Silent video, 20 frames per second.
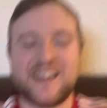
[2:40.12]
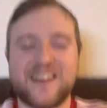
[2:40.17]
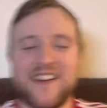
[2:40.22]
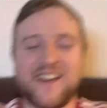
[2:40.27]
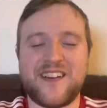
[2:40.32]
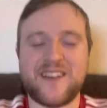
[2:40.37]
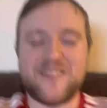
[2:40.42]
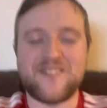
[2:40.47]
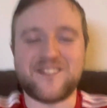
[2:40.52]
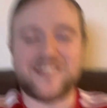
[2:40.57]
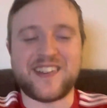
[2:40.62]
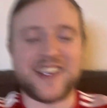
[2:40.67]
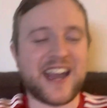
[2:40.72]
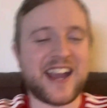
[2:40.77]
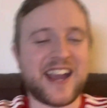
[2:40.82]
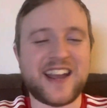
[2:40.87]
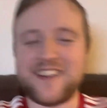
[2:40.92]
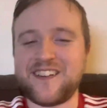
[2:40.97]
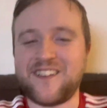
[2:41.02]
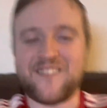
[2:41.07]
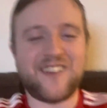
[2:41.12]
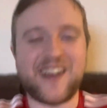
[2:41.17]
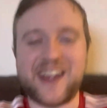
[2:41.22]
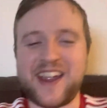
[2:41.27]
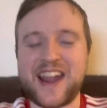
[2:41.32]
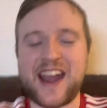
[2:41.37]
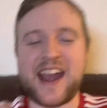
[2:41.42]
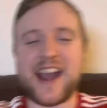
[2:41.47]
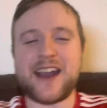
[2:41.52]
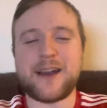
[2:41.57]
I cannot
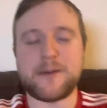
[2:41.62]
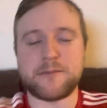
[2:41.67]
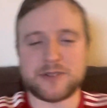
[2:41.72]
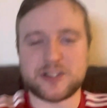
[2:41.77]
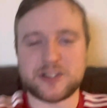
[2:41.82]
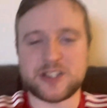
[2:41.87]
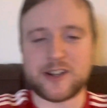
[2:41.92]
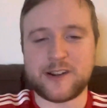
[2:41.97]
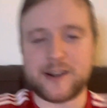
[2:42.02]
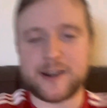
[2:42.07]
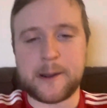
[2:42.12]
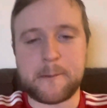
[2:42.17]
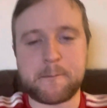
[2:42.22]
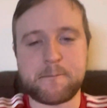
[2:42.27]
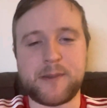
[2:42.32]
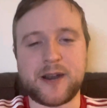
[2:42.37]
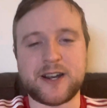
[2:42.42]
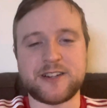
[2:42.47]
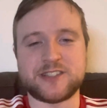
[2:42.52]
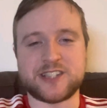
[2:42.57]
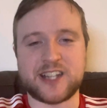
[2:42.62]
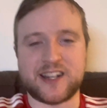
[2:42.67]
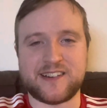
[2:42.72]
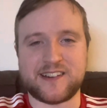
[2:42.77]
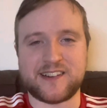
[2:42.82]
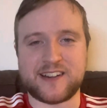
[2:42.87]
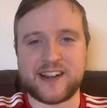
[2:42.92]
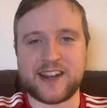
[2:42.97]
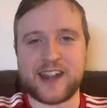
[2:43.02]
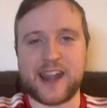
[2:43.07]
wait. Absolutely buzzing
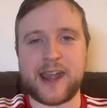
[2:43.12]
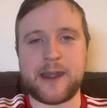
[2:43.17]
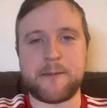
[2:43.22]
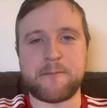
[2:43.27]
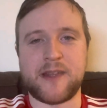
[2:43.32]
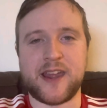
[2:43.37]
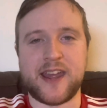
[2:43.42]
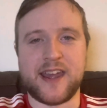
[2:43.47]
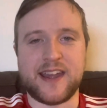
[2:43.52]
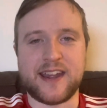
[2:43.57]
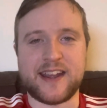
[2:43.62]
for the game.